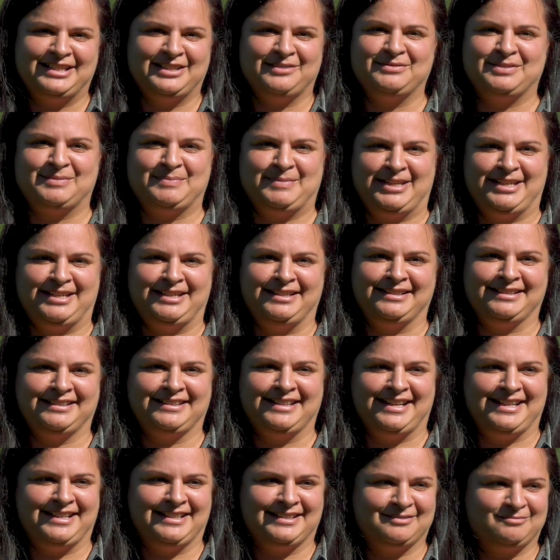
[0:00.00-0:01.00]
gives me
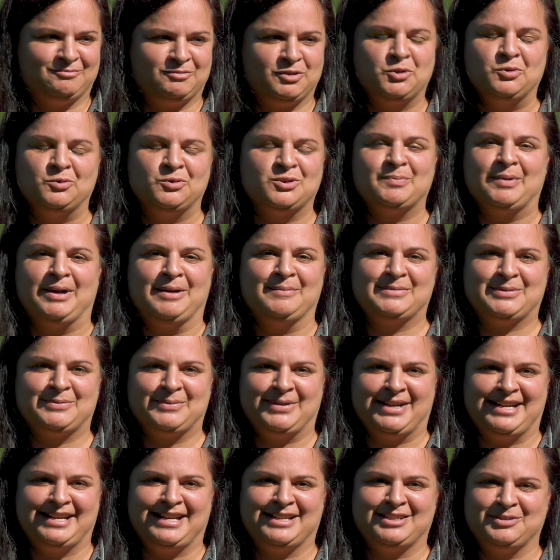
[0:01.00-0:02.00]
like goosebumps
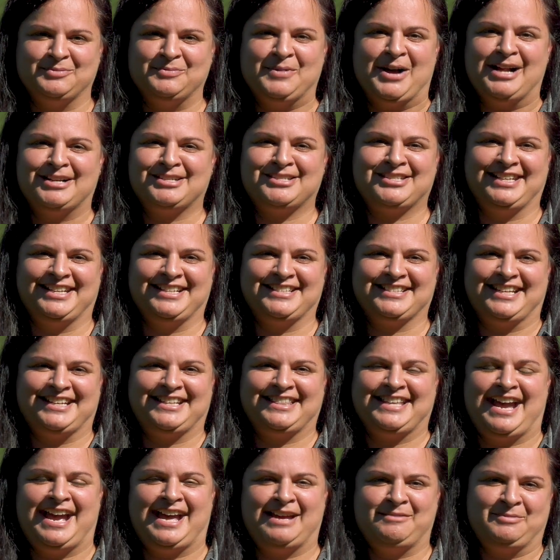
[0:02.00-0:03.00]
when I get to watch things like
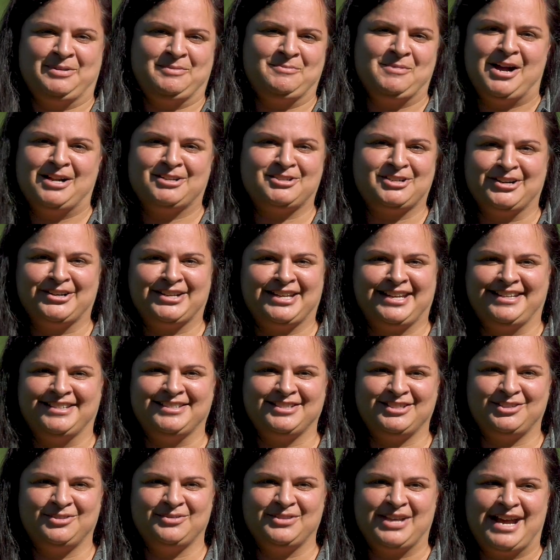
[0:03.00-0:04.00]
that and we watch our
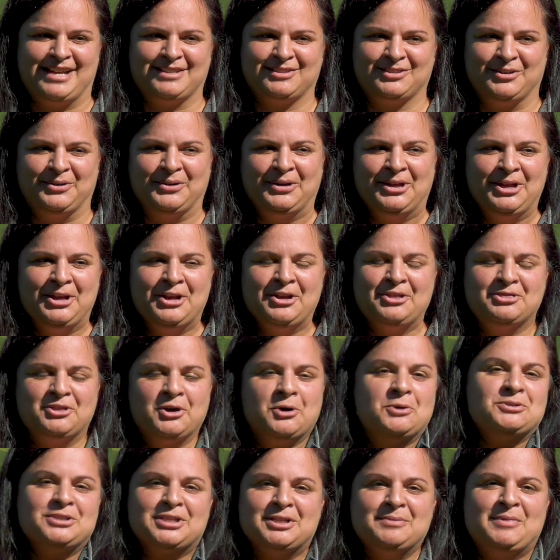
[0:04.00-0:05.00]
kids do that. So
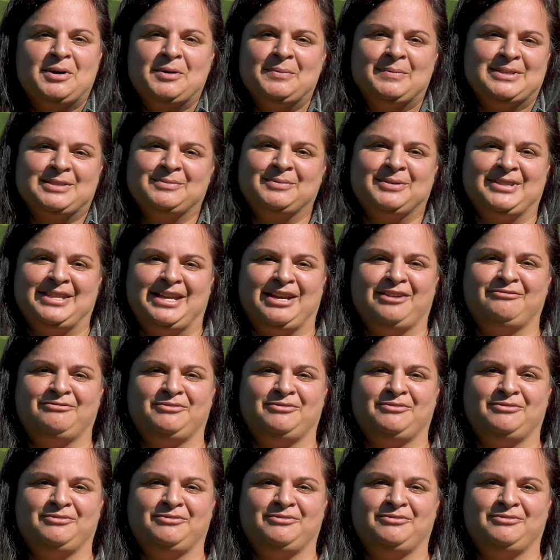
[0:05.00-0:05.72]
those are the moments we're there